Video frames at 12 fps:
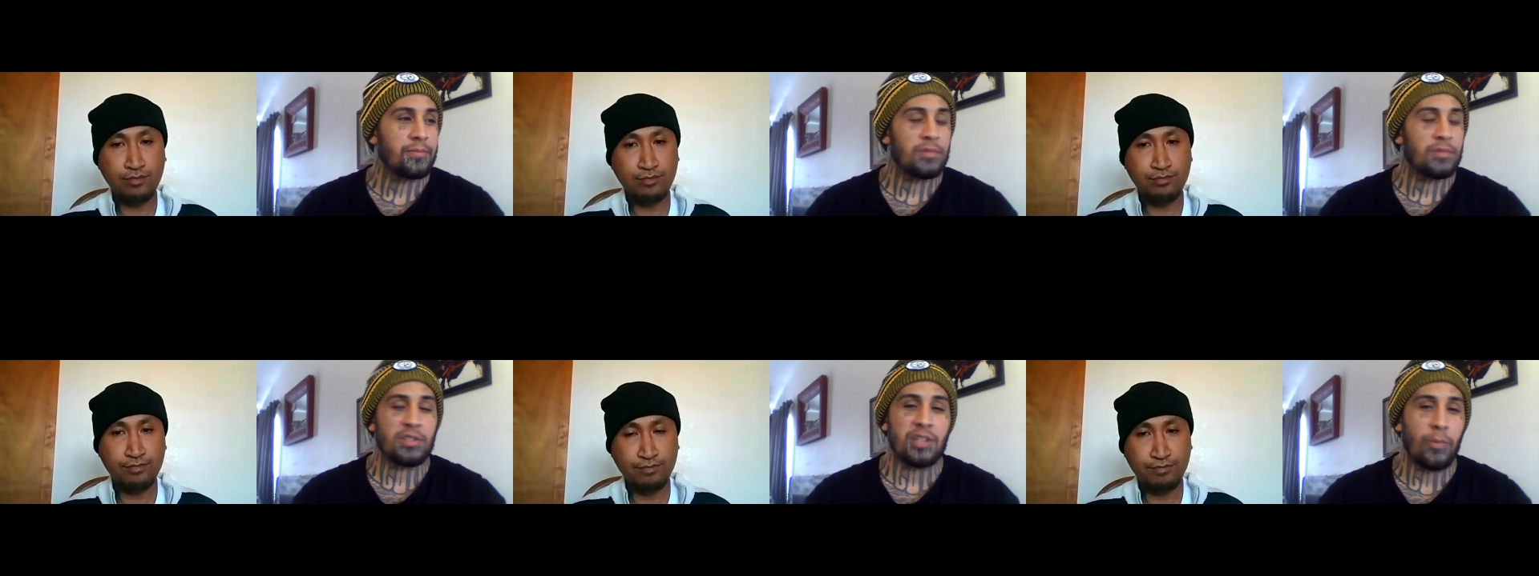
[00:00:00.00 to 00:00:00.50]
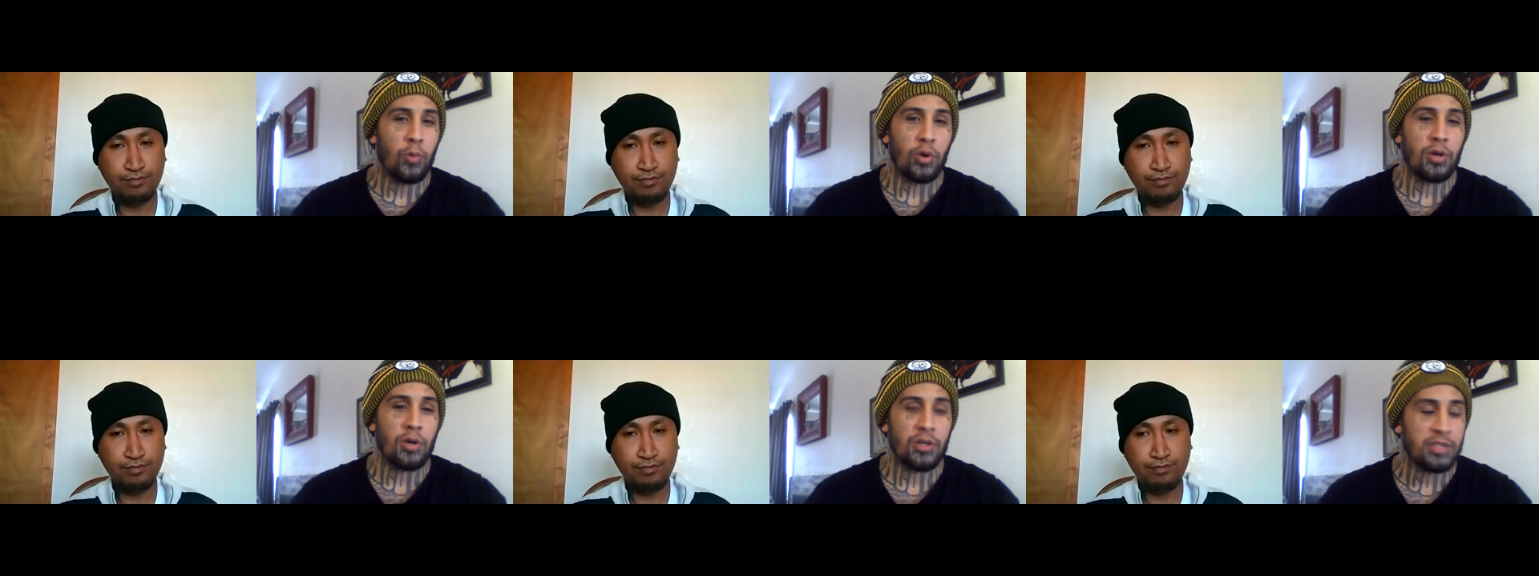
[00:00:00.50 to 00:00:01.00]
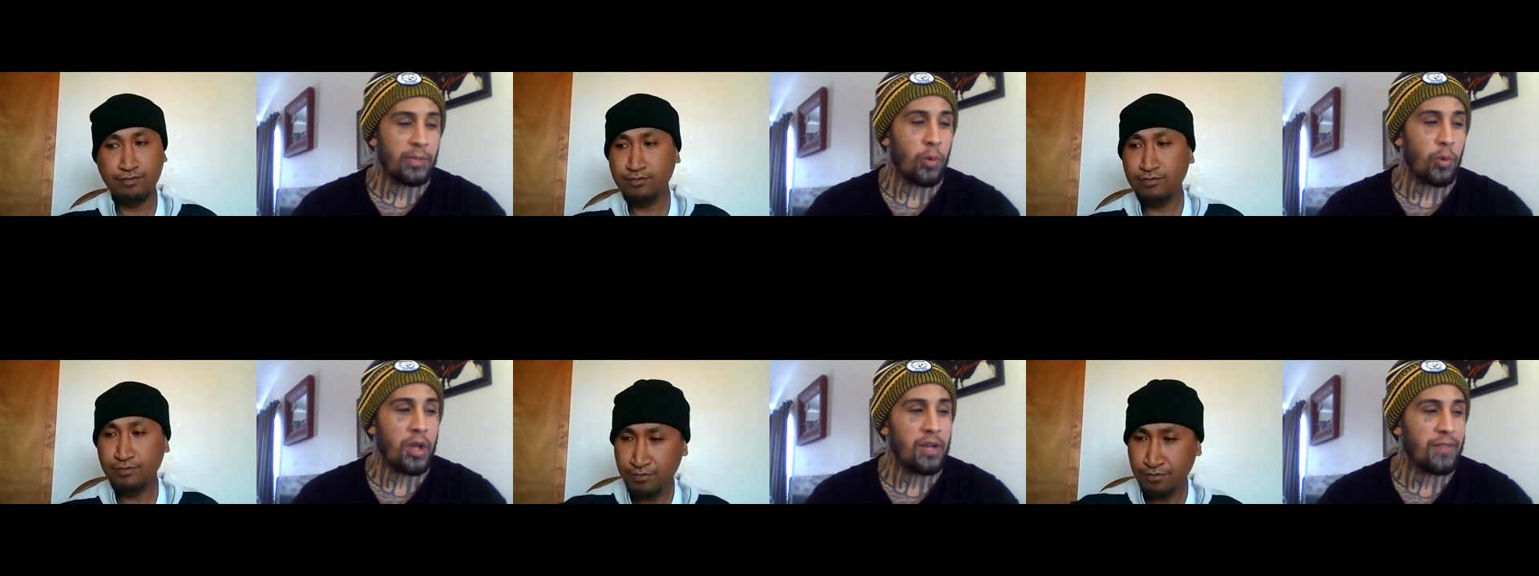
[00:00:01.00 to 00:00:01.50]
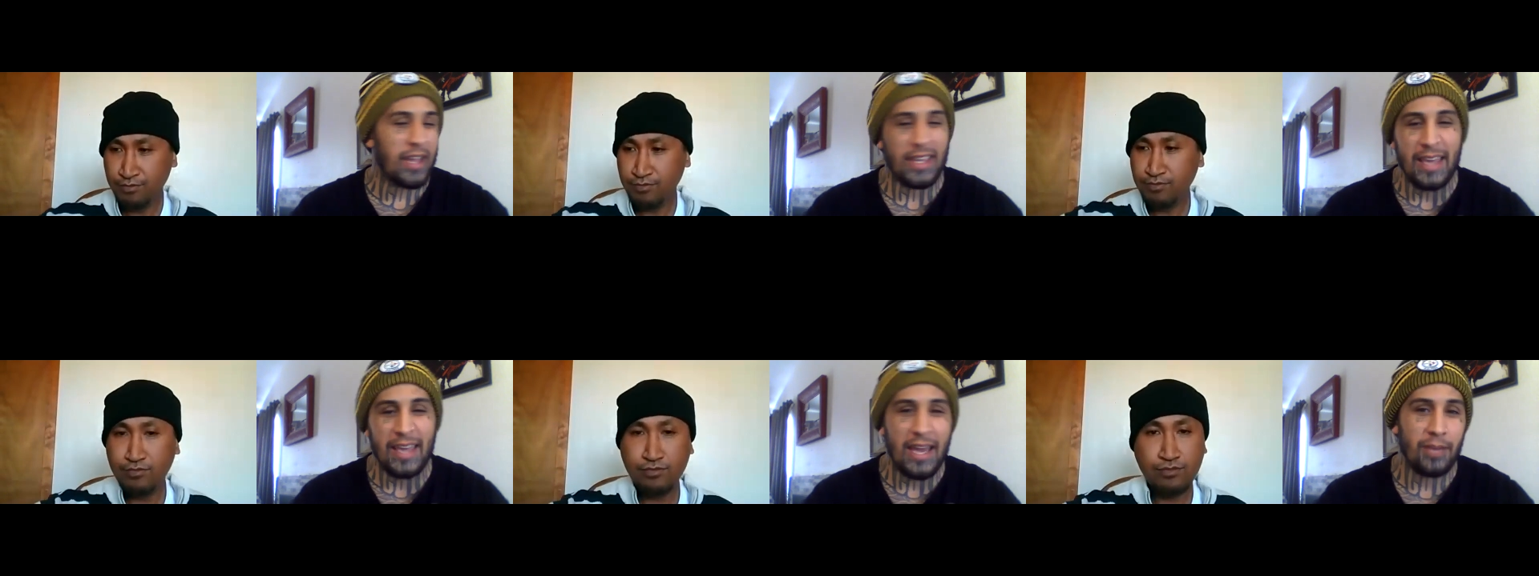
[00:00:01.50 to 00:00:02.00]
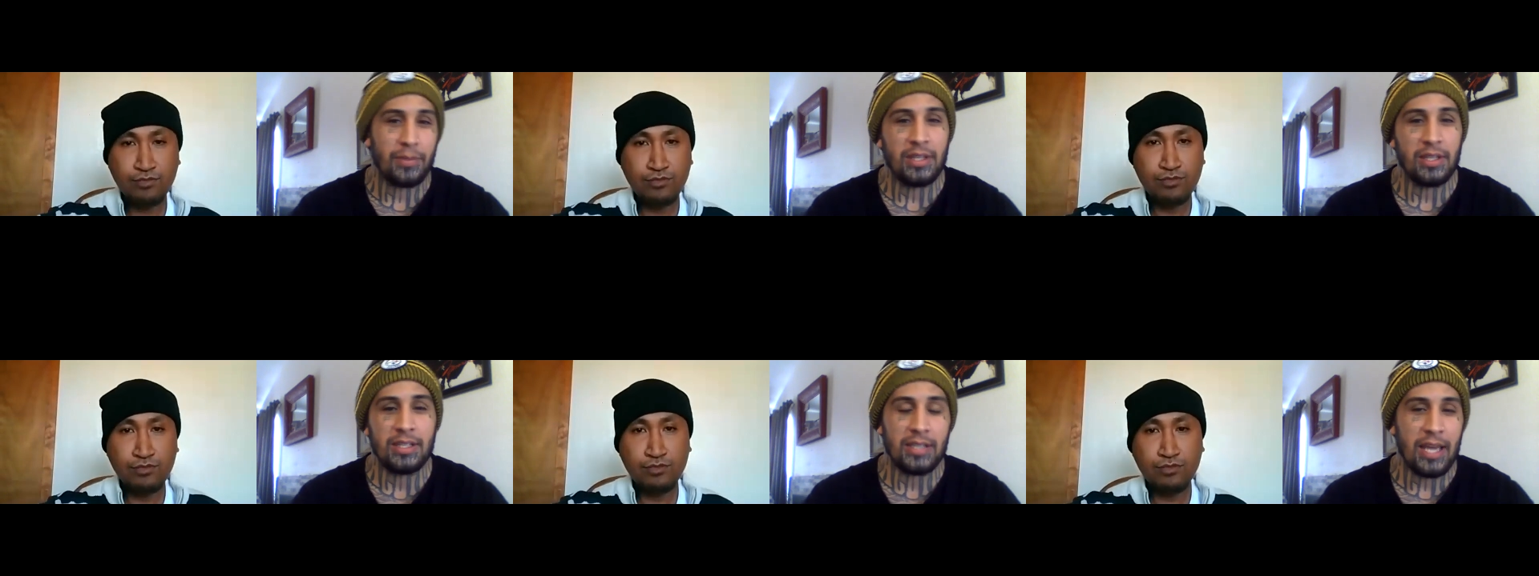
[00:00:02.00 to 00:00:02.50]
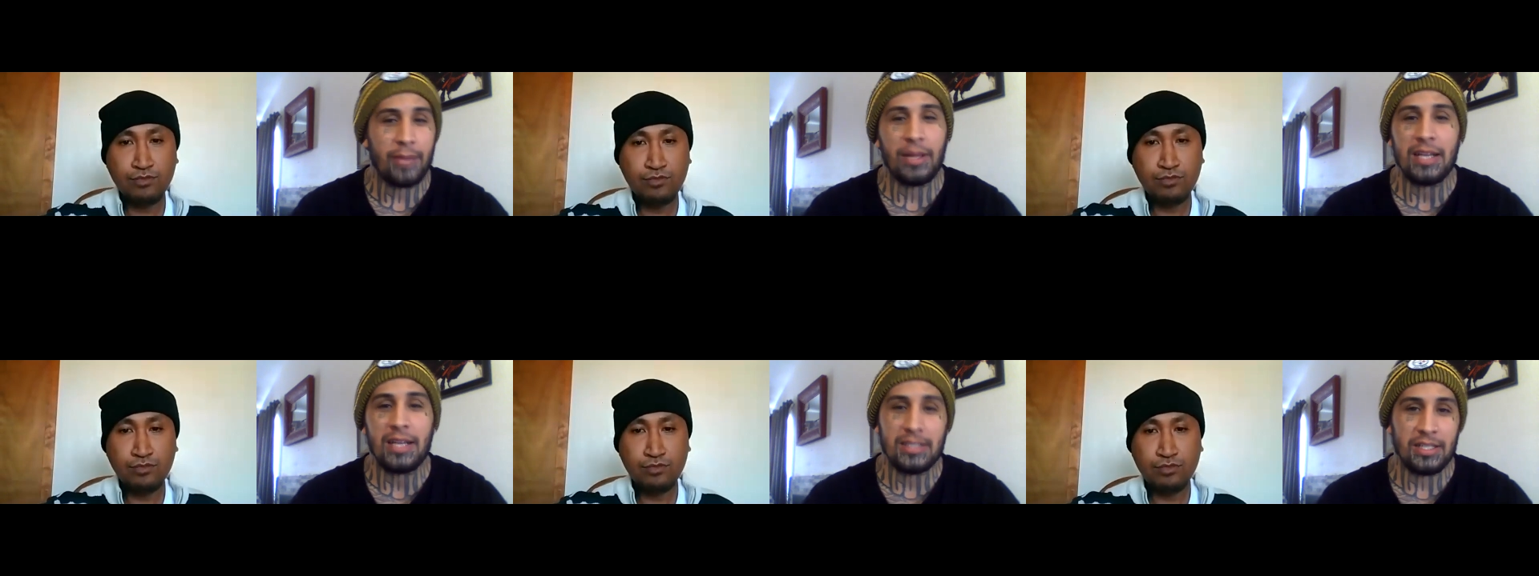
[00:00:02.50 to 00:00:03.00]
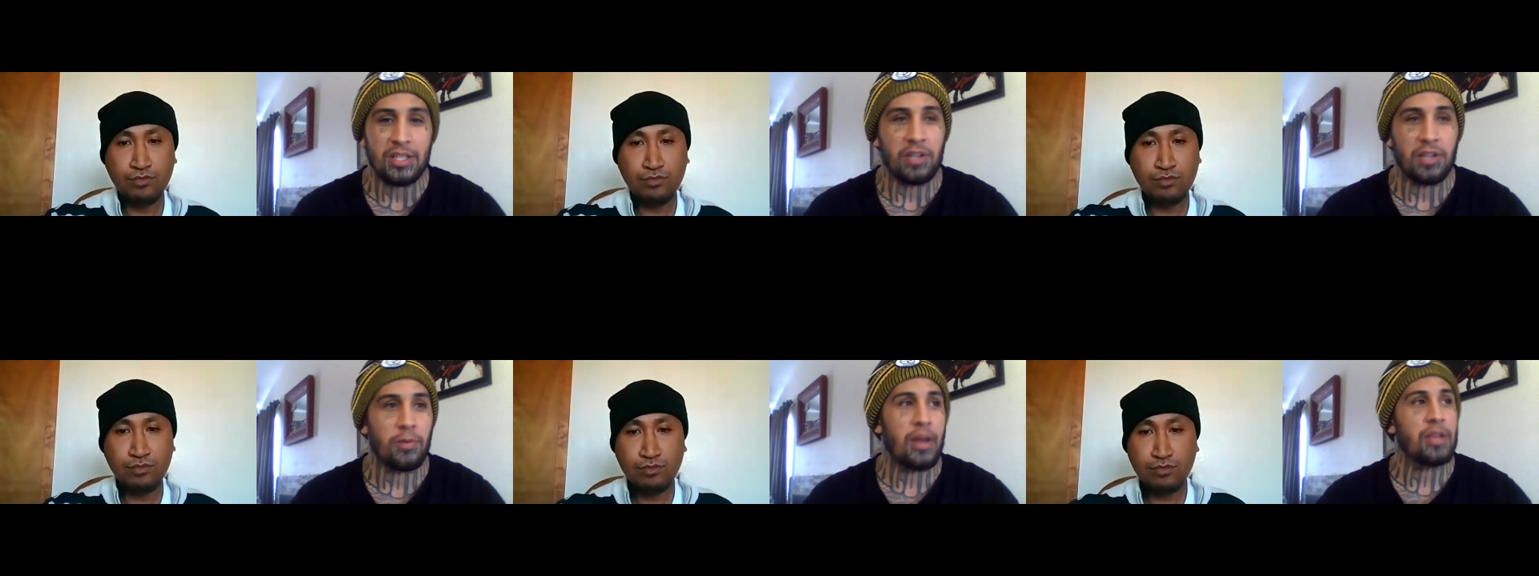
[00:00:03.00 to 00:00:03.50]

Speaker 1: somewhere some way of like cannibal cannibalizing each other, right?